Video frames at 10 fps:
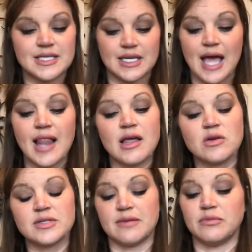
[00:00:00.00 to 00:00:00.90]
and
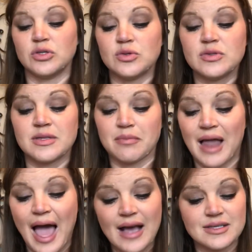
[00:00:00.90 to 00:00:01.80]
yellows and blues and
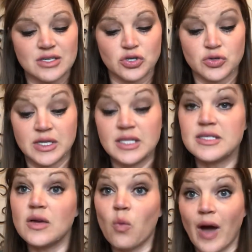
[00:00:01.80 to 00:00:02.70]
blacks and greens
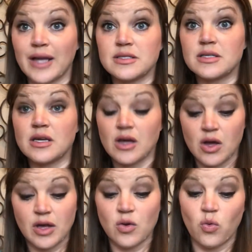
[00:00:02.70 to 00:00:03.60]
and whites
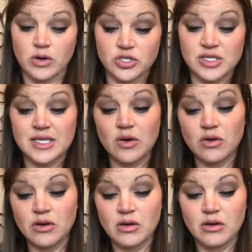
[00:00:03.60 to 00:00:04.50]
and oranges
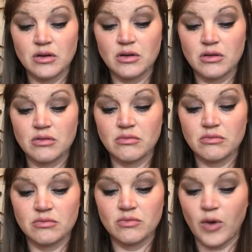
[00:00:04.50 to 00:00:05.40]
and
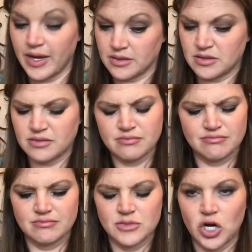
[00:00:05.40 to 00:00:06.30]
whites.
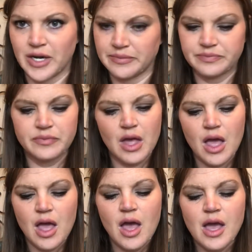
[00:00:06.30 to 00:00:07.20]
Sorry.
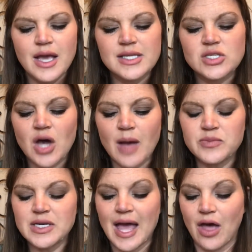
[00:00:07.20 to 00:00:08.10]
He stopped
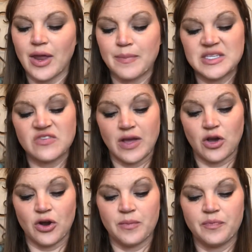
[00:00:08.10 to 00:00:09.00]
and held up his
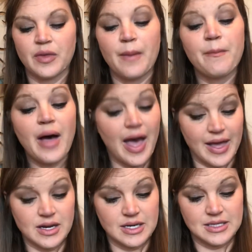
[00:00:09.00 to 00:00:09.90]
finger. But,
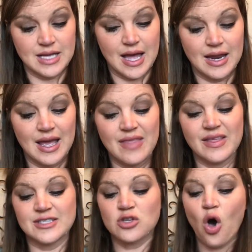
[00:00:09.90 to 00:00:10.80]
he said, in
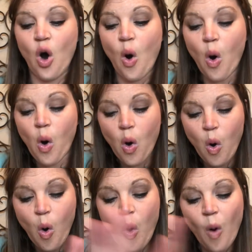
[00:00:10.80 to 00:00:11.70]
this
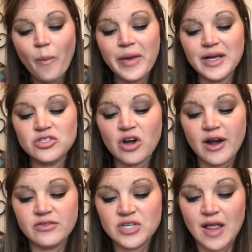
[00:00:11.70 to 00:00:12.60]
whole big jar
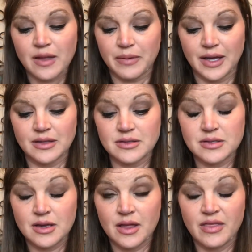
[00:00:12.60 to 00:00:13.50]
of jelly beans,
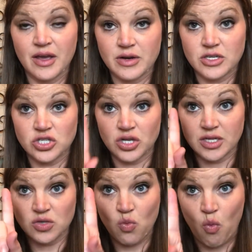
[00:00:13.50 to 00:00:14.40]
there is
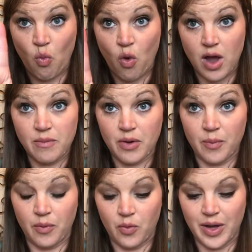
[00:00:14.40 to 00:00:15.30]
just one
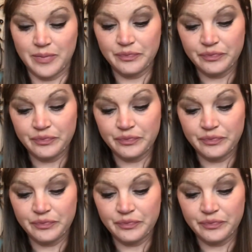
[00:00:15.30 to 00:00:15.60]
purple one.